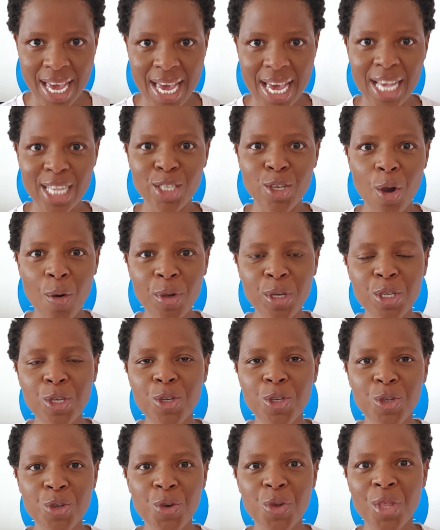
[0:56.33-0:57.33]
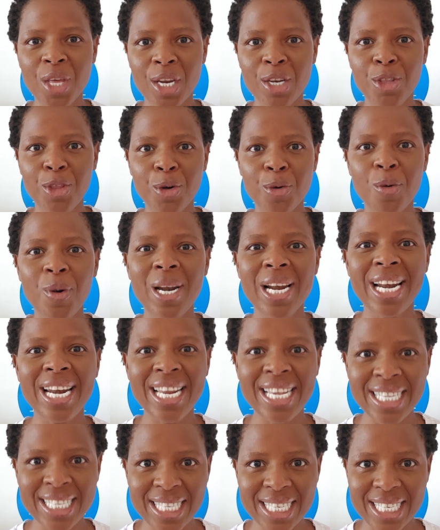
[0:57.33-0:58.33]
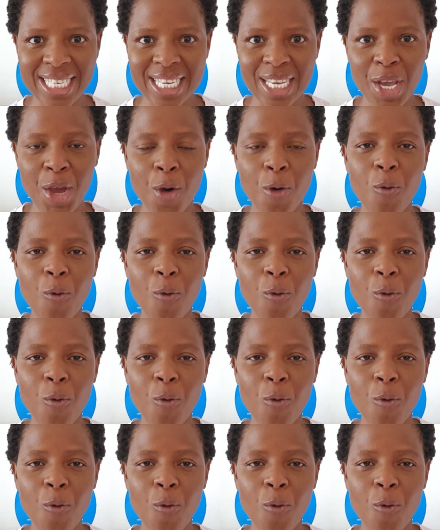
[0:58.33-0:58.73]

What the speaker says: is going to do that through listing.